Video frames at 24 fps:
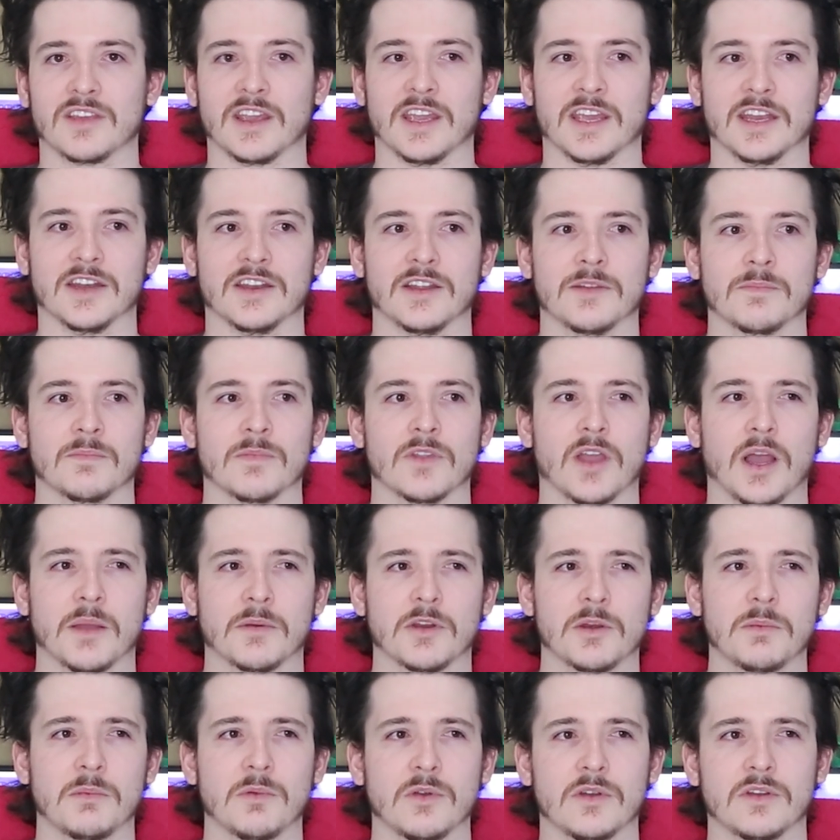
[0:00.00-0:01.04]
and I'm
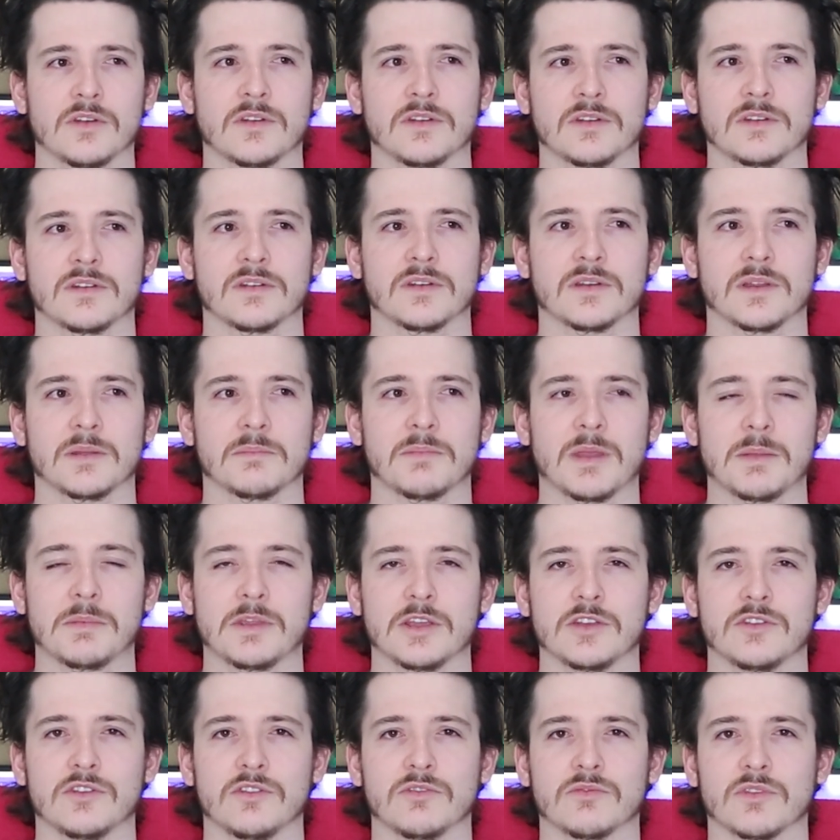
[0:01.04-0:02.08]
going to go on maybe
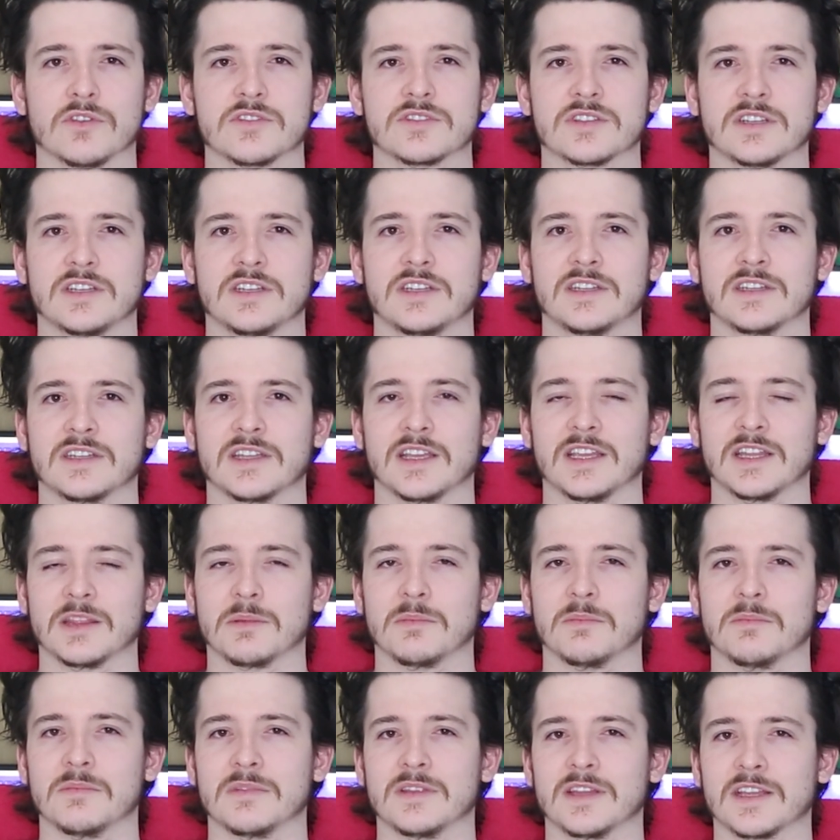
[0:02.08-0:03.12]
a new roster in the
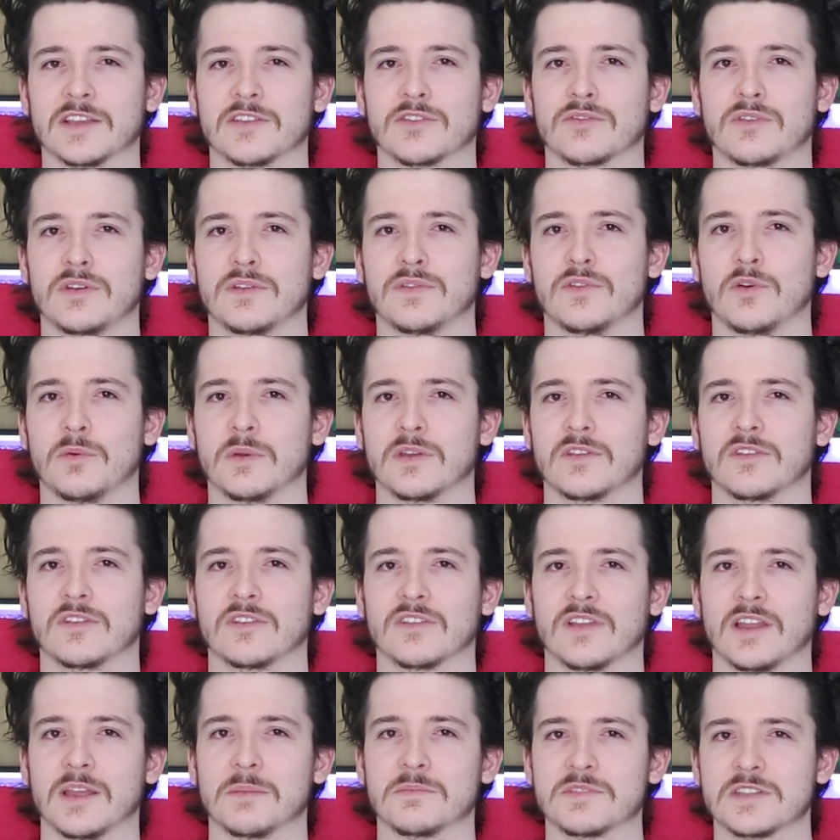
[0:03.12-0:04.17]
next 3-4 weeks
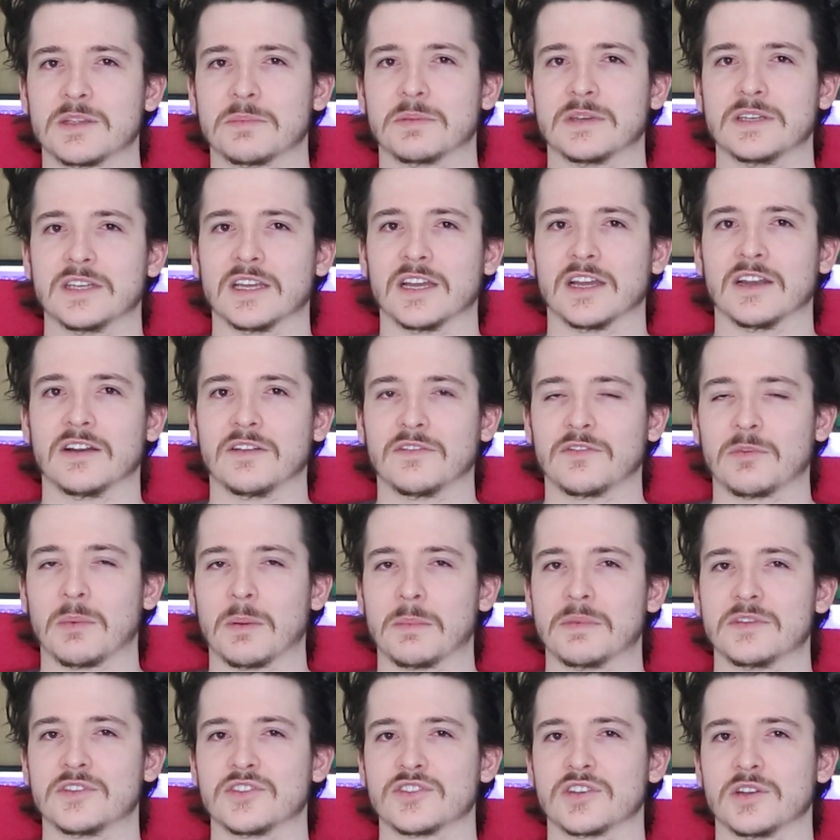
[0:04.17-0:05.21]
because I am stepping down from my
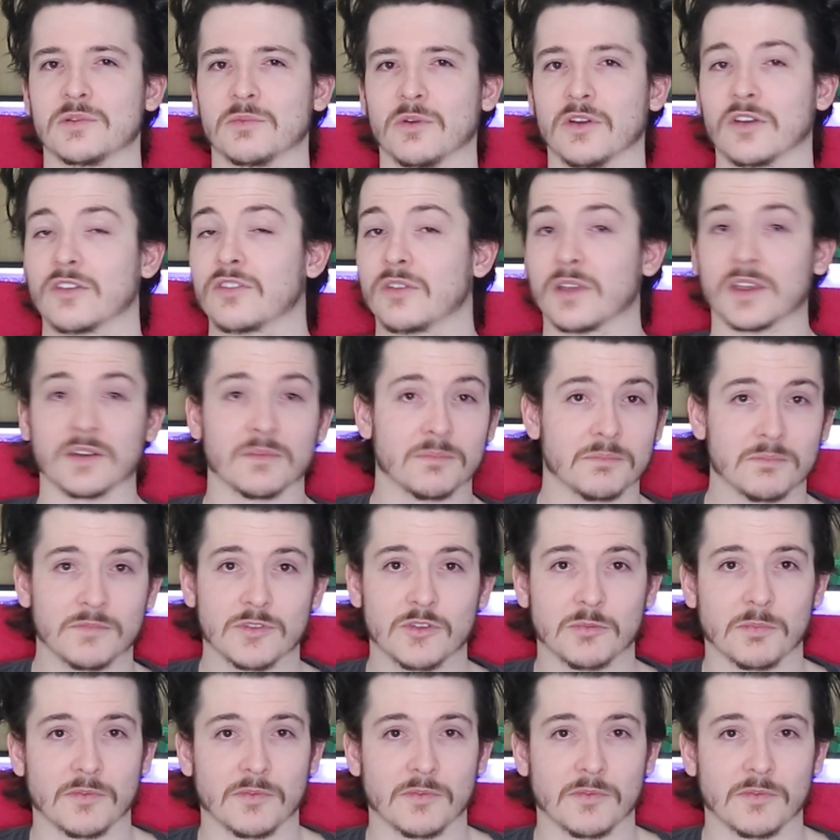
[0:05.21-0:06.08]
position at work so I can